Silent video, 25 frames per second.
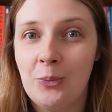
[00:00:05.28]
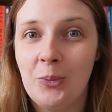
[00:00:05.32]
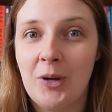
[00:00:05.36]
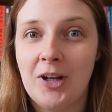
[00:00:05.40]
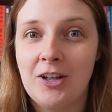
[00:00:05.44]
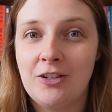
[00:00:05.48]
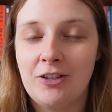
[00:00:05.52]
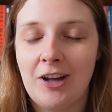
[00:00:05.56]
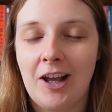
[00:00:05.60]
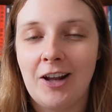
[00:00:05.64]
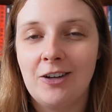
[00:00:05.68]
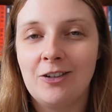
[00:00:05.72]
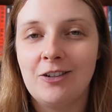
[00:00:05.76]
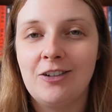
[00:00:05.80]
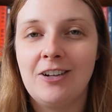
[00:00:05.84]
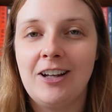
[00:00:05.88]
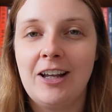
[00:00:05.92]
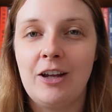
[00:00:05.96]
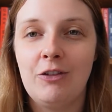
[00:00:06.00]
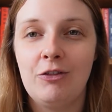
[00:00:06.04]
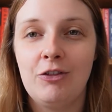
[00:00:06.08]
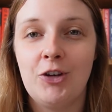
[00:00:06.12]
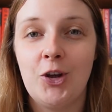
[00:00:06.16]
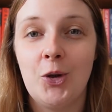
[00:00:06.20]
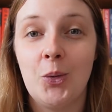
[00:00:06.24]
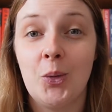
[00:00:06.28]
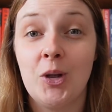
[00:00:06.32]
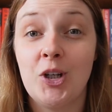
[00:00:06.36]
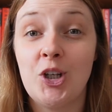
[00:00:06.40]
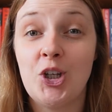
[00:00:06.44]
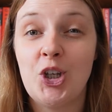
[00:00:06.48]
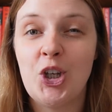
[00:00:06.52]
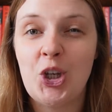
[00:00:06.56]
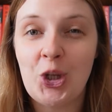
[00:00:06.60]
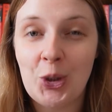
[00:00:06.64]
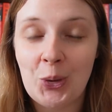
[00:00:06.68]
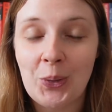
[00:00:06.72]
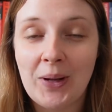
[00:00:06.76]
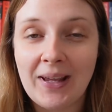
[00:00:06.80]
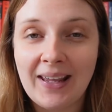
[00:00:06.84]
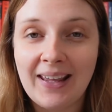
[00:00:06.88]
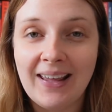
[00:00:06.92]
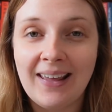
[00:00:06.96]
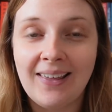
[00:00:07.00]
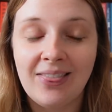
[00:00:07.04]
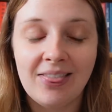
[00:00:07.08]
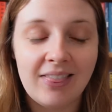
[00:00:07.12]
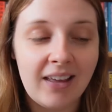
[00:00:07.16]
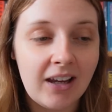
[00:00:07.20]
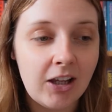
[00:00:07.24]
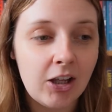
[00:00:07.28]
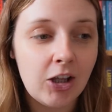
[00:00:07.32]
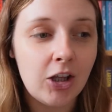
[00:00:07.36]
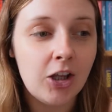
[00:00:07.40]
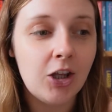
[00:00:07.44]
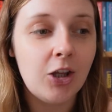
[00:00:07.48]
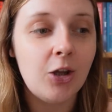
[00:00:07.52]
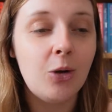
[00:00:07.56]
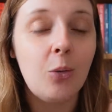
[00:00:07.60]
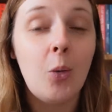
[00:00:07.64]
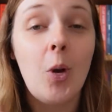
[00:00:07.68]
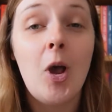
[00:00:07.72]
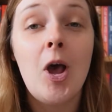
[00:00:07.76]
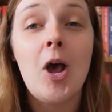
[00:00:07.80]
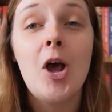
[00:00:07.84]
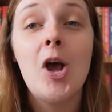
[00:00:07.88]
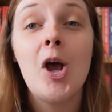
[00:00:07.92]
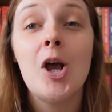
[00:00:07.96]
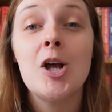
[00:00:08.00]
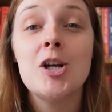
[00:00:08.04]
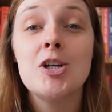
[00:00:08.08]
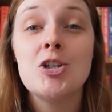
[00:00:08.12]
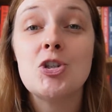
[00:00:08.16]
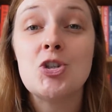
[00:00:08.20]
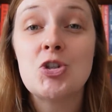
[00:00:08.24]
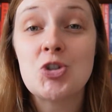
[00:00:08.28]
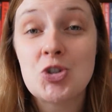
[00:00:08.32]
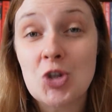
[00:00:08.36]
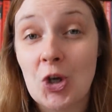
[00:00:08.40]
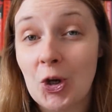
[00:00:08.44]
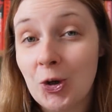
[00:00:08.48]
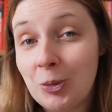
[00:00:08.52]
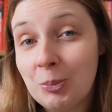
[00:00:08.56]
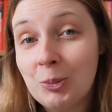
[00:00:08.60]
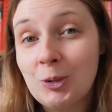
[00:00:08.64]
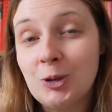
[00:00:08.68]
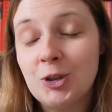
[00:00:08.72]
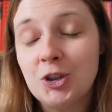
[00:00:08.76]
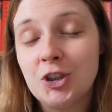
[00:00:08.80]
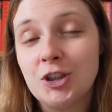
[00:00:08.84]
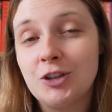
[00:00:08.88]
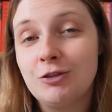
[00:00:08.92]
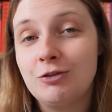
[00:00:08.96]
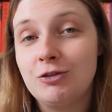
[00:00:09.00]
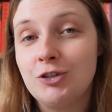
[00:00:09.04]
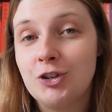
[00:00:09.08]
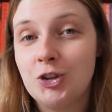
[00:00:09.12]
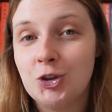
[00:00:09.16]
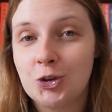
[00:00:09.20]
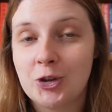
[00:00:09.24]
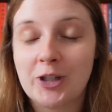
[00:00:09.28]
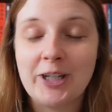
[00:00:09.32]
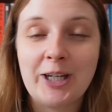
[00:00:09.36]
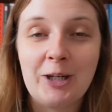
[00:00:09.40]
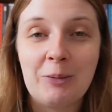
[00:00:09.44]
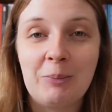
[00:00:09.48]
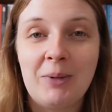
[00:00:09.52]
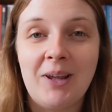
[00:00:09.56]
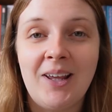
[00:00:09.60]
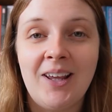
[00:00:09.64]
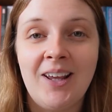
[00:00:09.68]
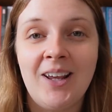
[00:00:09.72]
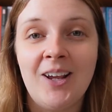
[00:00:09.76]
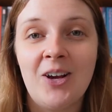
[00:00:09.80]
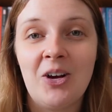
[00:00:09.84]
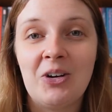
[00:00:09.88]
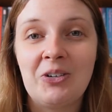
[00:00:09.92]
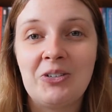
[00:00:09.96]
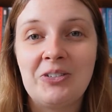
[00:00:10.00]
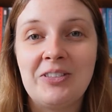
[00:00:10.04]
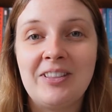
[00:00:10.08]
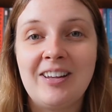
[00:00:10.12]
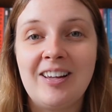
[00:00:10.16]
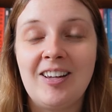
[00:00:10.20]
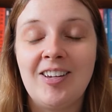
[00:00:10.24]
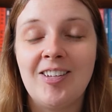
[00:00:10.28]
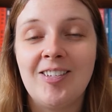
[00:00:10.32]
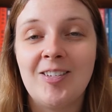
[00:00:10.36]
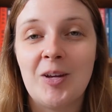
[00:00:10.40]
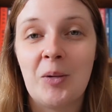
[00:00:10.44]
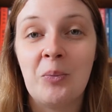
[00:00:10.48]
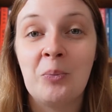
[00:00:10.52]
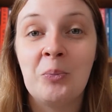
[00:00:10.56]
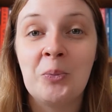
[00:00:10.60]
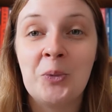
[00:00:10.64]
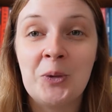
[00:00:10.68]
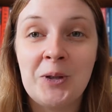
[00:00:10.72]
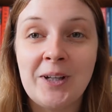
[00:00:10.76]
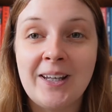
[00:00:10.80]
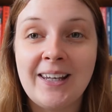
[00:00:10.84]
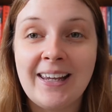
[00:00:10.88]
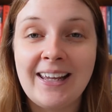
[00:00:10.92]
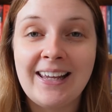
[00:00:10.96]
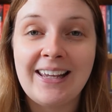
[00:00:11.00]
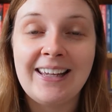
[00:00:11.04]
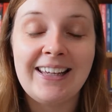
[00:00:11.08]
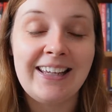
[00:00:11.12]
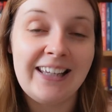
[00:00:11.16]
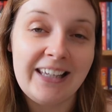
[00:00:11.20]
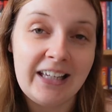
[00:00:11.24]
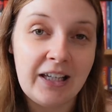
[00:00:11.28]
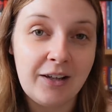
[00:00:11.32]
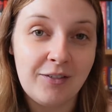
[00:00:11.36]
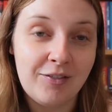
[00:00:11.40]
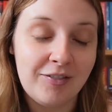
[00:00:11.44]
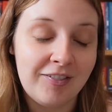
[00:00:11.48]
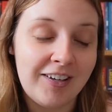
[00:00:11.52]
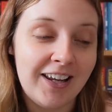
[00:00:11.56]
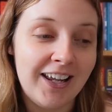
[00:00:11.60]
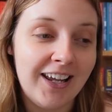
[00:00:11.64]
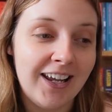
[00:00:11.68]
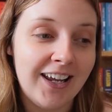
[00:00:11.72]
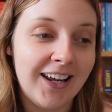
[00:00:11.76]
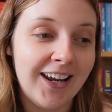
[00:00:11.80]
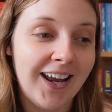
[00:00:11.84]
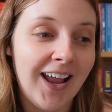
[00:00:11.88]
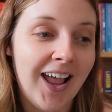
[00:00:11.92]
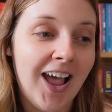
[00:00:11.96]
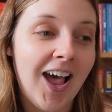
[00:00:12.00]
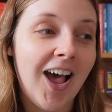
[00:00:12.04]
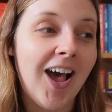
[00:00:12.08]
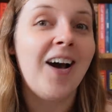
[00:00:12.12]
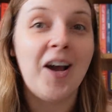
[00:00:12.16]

my channel if you are new here. Thank you so much for joining me on this Monday evening.